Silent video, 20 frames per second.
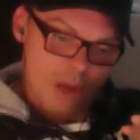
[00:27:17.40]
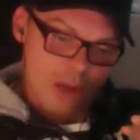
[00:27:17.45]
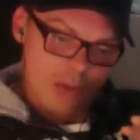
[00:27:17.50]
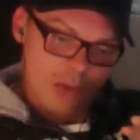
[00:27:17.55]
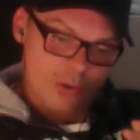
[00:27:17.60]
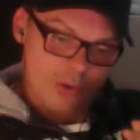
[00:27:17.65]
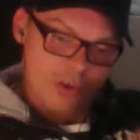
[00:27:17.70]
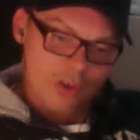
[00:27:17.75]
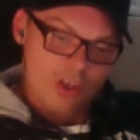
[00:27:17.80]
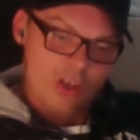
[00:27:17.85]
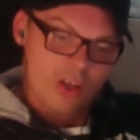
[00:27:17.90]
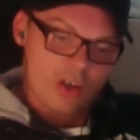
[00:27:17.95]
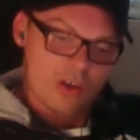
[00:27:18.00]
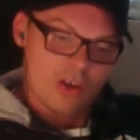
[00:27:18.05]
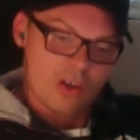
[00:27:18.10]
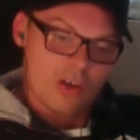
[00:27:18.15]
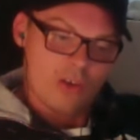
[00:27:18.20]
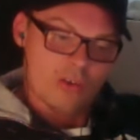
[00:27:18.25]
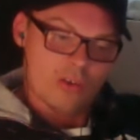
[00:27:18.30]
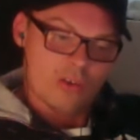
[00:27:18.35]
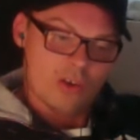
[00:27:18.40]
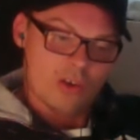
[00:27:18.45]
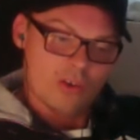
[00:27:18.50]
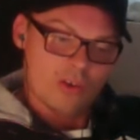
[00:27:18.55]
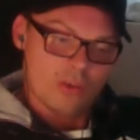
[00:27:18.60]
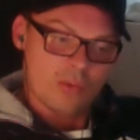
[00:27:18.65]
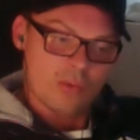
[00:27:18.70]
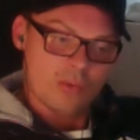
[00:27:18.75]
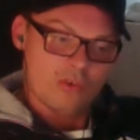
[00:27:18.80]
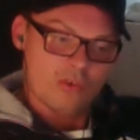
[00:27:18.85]
by working on
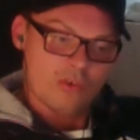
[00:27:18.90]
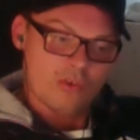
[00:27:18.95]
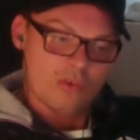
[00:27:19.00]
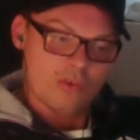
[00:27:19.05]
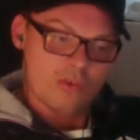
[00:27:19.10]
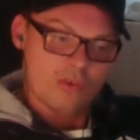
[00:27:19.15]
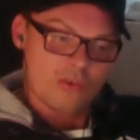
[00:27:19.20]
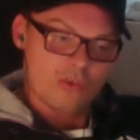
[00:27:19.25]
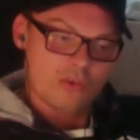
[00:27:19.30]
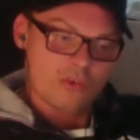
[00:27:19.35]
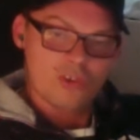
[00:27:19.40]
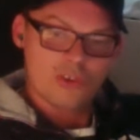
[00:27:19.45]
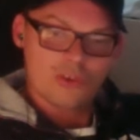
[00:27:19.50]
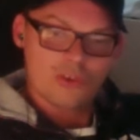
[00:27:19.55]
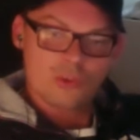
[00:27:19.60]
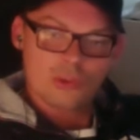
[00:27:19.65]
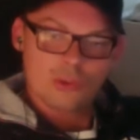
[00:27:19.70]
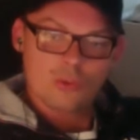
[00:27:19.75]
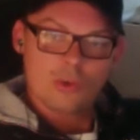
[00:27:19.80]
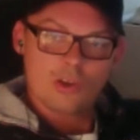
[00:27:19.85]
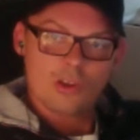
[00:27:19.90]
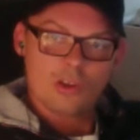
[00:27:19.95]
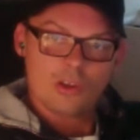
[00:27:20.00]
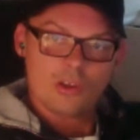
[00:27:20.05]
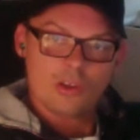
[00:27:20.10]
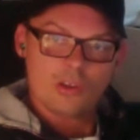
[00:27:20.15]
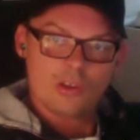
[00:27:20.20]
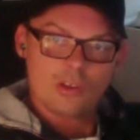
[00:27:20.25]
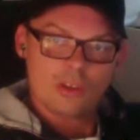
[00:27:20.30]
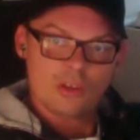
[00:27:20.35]
open source projects where
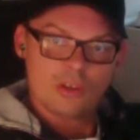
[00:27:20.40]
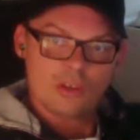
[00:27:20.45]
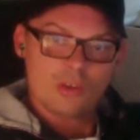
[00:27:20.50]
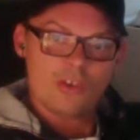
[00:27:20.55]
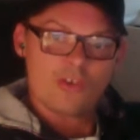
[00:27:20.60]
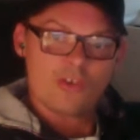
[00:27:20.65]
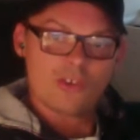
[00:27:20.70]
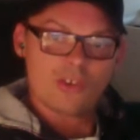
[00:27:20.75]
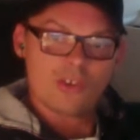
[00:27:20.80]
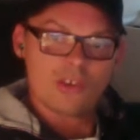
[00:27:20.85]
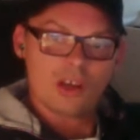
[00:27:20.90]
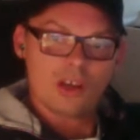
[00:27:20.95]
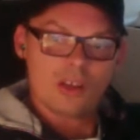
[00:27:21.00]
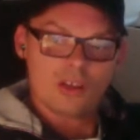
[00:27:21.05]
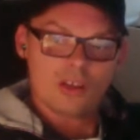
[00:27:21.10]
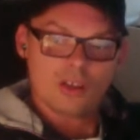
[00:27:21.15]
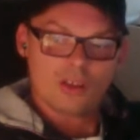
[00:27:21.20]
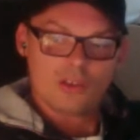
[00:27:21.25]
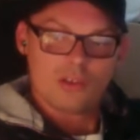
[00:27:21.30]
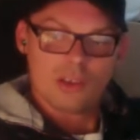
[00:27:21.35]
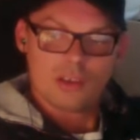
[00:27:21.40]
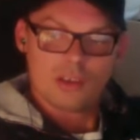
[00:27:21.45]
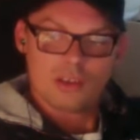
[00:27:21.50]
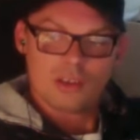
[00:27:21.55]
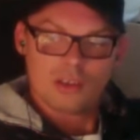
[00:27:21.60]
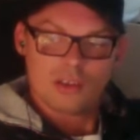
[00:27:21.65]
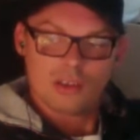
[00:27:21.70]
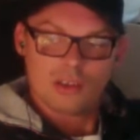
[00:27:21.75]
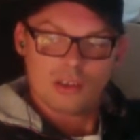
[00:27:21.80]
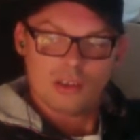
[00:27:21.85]
there is a
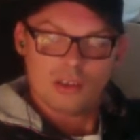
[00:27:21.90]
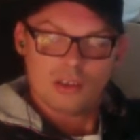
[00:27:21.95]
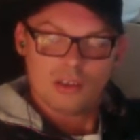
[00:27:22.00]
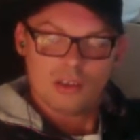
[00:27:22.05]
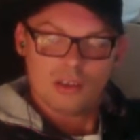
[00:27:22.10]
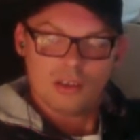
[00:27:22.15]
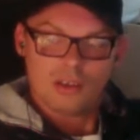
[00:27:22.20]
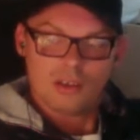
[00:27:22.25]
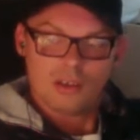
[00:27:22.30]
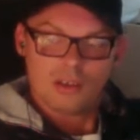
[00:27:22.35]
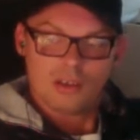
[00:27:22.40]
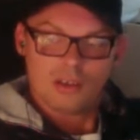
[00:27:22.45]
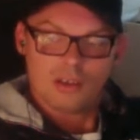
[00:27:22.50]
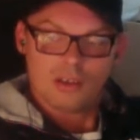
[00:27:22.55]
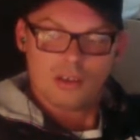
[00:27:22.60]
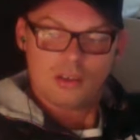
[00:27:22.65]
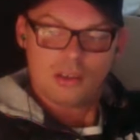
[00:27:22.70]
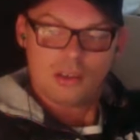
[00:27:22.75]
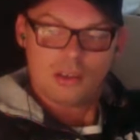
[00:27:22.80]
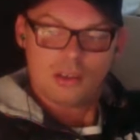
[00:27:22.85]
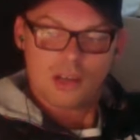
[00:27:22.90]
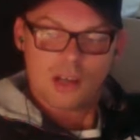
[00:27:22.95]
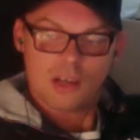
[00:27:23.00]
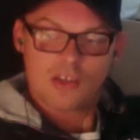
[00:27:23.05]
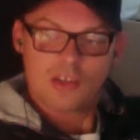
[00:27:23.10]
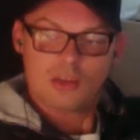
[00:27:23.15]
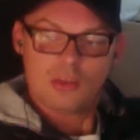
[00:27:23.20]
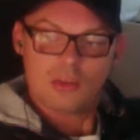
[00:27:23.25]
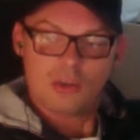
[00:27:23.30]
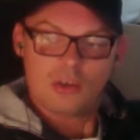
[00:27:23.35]
non-technical
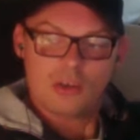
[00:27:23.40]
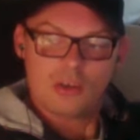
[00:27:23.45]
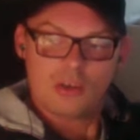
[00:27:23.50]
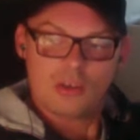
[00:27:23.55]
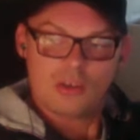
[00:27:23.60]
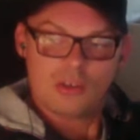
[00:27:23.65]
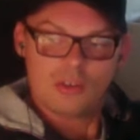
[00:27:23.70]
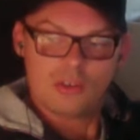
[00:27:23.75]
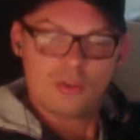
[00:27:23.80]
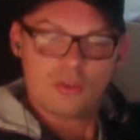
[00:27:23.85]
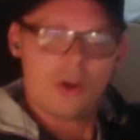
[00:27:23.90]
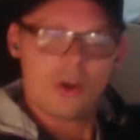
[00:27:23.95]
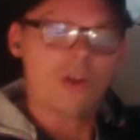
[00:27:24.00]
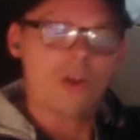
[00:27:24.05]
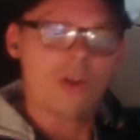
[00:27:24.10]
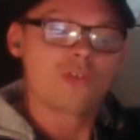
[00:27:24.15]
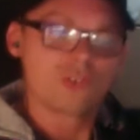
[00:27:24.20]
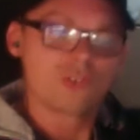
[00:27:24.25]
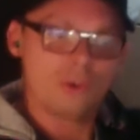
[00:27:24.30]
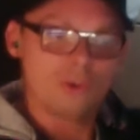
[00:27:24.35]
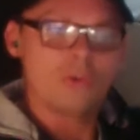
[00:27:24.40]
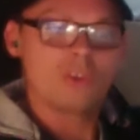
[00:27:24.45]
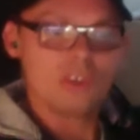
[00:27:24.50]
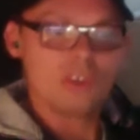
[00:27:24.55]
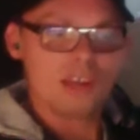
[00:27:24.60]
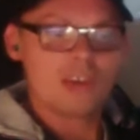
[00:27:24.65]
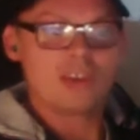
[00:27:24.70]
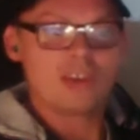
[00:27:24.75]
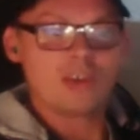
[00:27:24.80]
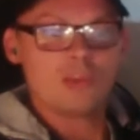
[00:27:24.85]
customer, you're also
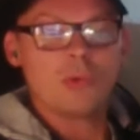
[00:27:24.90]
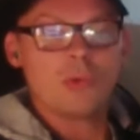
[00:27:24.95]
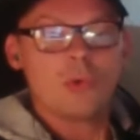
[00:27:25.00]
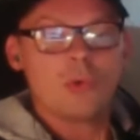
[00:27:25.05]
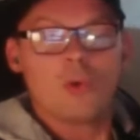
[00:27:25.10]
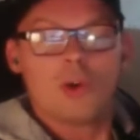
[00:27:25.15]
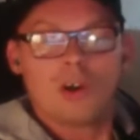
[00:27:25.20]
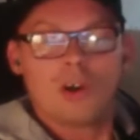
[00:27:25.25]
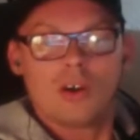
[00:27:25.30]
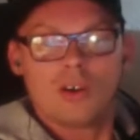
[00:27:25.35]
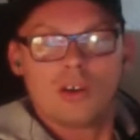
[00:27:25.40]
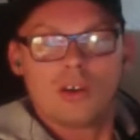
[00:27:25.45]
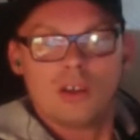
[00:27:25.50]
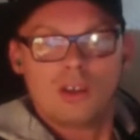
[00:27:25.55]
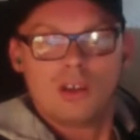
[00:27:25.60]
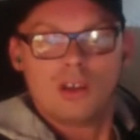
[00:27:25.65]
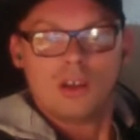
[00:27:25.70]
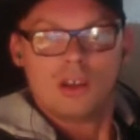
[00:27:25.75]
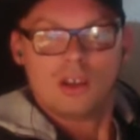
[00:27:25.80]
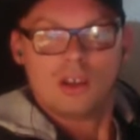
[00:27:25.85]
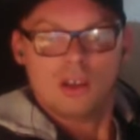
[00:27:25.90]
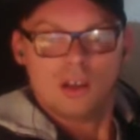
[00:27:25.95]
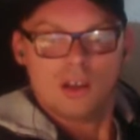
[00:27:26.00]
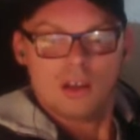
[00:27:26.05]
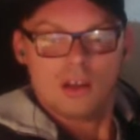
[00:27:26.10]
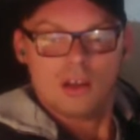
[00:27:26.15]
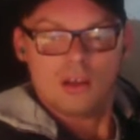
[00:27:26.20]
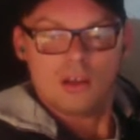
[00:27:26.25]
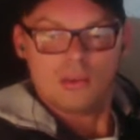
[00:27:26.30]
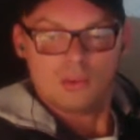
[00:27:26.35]
getting more
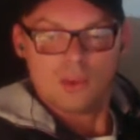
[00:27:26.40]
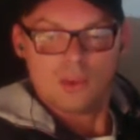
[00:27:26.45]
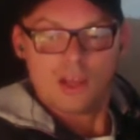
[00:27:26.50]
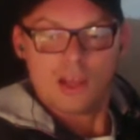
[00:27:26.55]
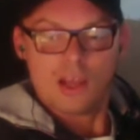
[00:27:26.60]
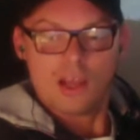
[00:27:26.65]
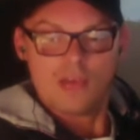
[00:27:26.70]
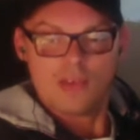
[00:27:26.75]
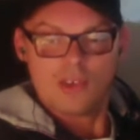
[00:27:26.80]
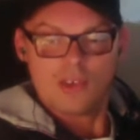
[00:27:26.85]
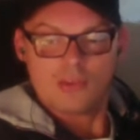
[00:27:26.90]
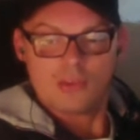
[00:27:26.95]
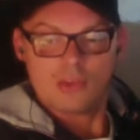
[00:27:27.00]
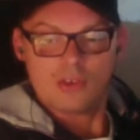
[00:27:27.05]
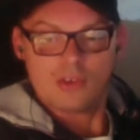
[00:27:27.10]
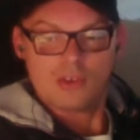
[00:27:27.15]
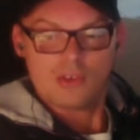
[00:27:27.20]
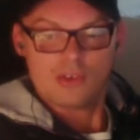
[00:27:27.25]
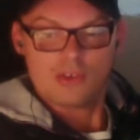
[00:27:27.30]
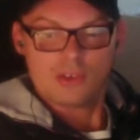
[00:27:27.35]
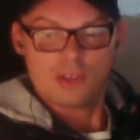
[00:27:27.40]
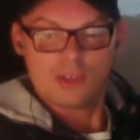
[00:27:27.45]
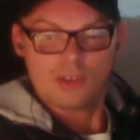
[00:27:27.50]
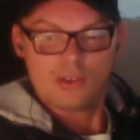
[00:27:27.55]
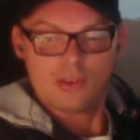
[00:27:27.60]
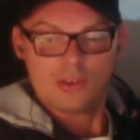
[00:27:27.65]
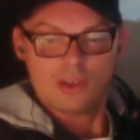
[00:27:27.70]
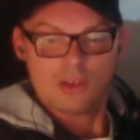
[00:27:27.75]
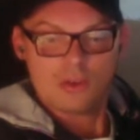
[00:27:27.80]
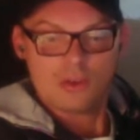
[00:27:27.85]
real life experience than
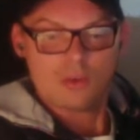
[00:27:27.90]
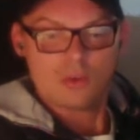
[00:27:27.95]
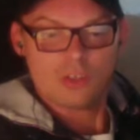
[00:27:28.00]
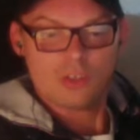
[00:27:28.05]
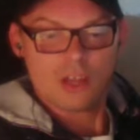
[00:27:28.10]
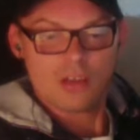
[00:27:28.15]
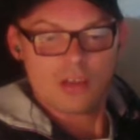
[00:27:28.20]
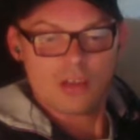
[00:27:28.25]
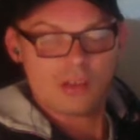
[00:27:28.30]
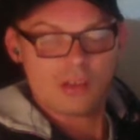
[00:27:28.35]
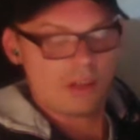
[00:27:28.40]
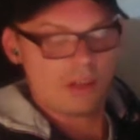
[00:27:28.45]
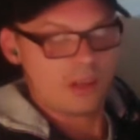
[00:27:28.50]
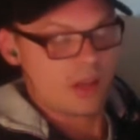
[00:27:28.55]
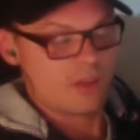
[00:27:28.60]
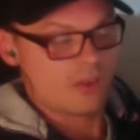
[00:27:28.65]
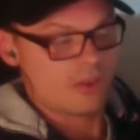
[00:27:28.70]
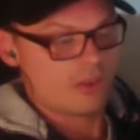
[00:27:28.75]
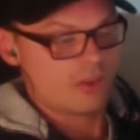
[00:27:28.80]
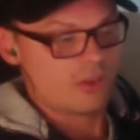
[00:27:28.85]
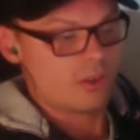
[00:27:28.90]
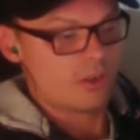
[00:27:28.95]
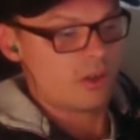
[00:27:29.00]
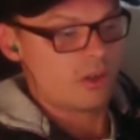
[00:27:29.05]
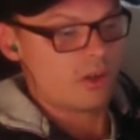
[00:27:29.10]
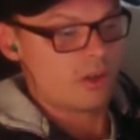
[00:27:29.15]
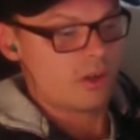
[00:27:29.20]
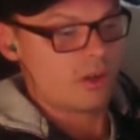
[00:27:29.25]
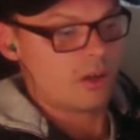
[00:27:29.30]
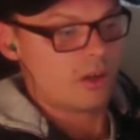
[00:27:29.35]
you would get in any other
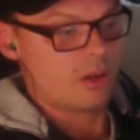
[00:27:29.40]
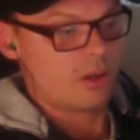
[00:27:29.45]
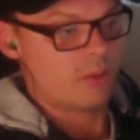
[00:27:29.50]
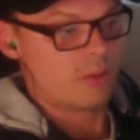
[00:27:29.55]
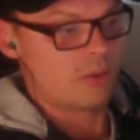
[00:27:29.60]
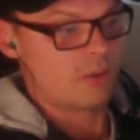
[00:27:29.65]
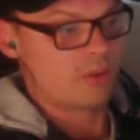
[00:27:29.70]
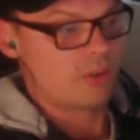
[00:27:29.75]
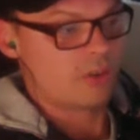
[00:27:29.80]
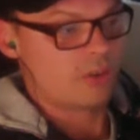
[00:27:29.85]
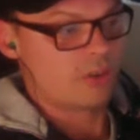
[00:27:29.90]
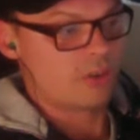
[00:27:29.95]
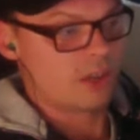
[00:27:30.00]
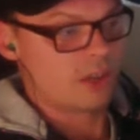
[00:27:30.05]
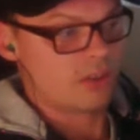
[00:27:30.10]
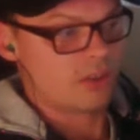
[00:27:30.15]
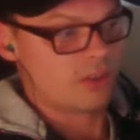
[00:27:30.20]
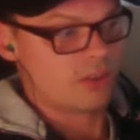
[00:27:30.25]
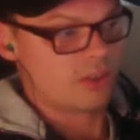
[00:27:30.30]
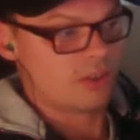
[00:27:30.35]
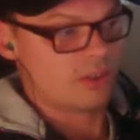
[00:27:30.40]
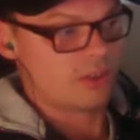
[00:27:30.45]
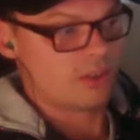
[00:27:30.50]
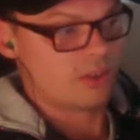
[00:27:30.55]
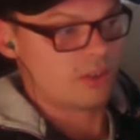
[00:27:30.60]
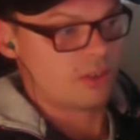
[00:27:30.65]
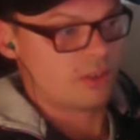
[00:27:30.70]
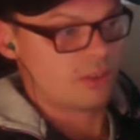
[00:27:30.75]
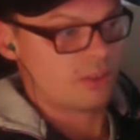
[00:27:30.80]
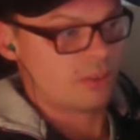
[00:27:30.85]
project, actually.
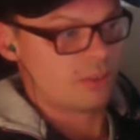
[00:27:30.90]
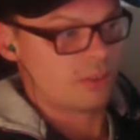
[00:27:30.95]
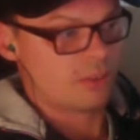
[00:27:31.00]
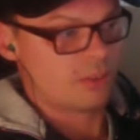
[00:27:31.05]
So